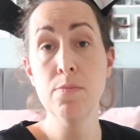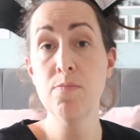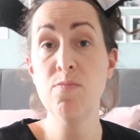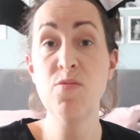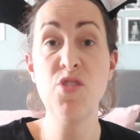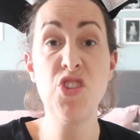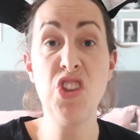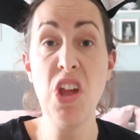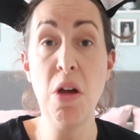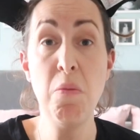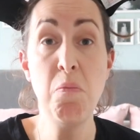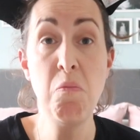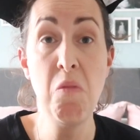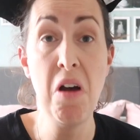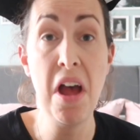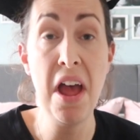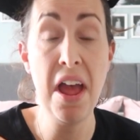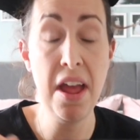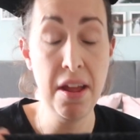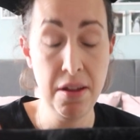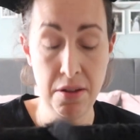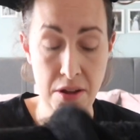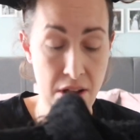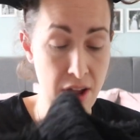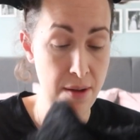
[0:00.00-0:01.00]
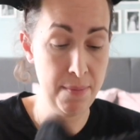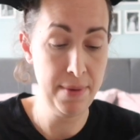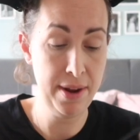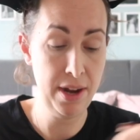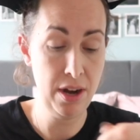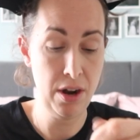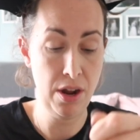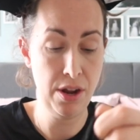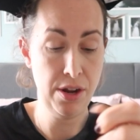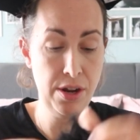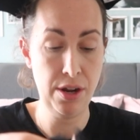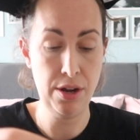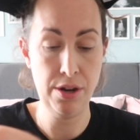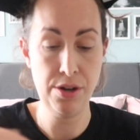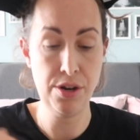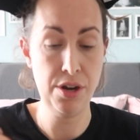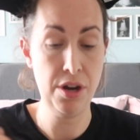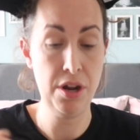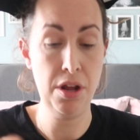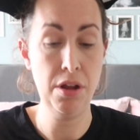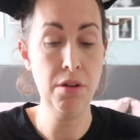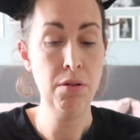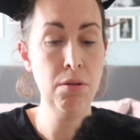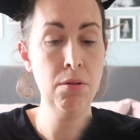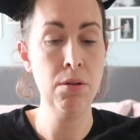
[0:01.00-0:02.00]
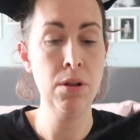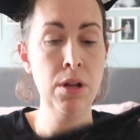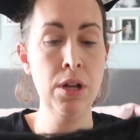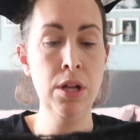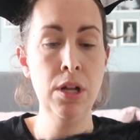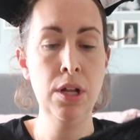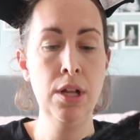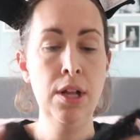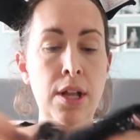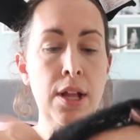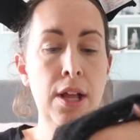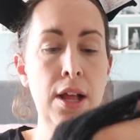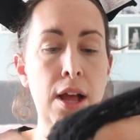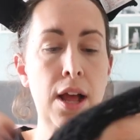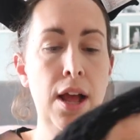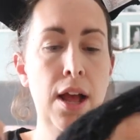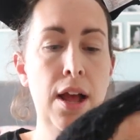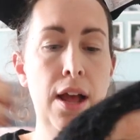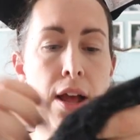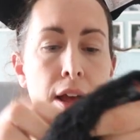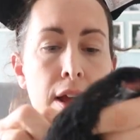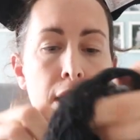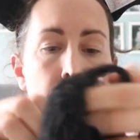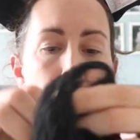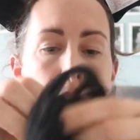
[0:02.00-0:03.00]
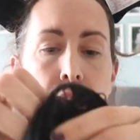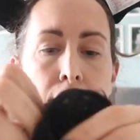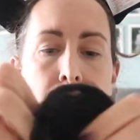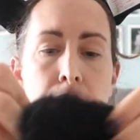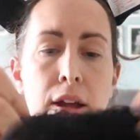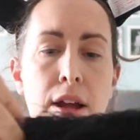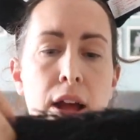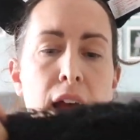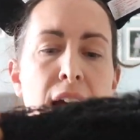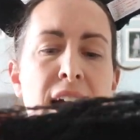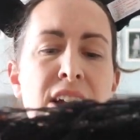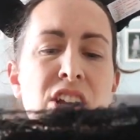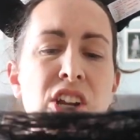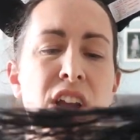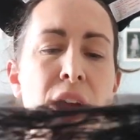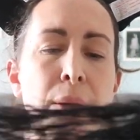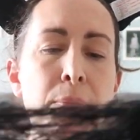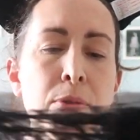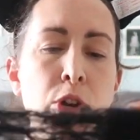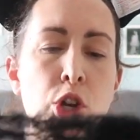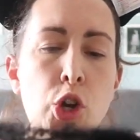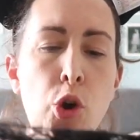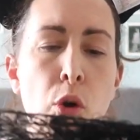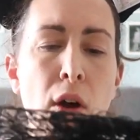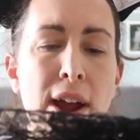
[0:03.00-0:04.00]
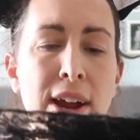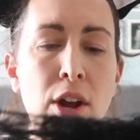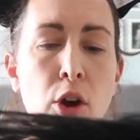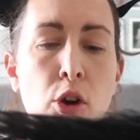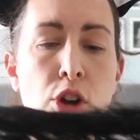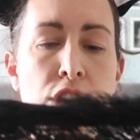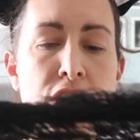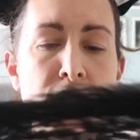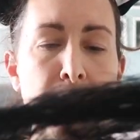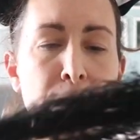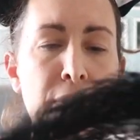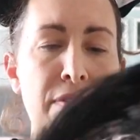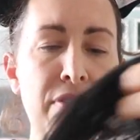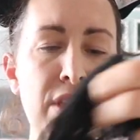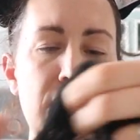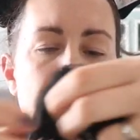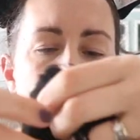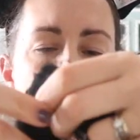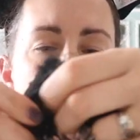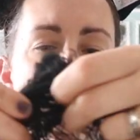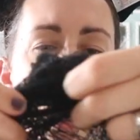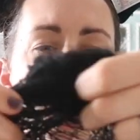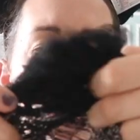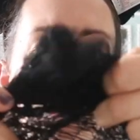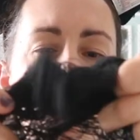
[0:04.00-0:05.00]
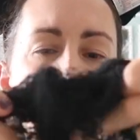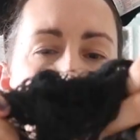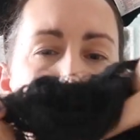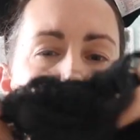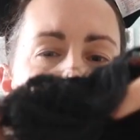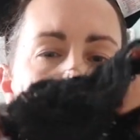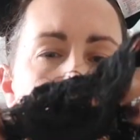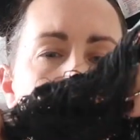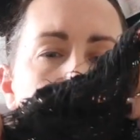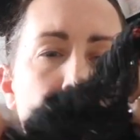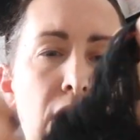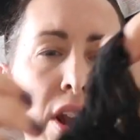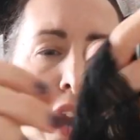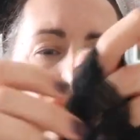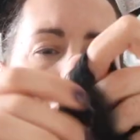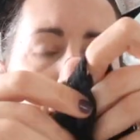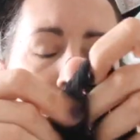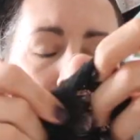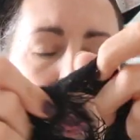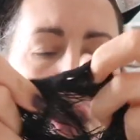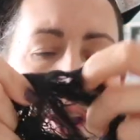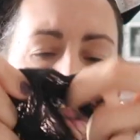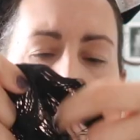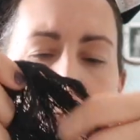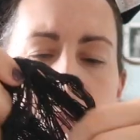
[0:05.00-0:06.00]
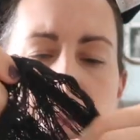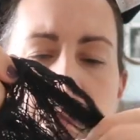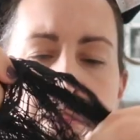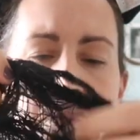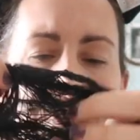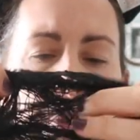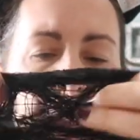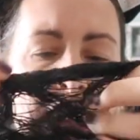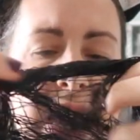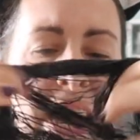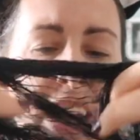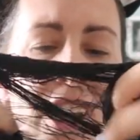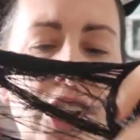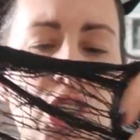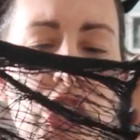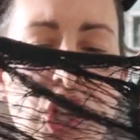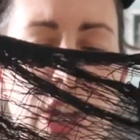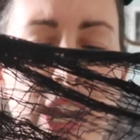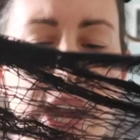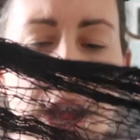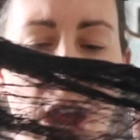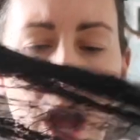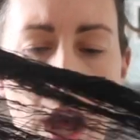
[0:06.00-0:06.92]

somewhere. I mean, I, I don't know. Uh, actually, I'm sure I got some of this last year in, in a beigey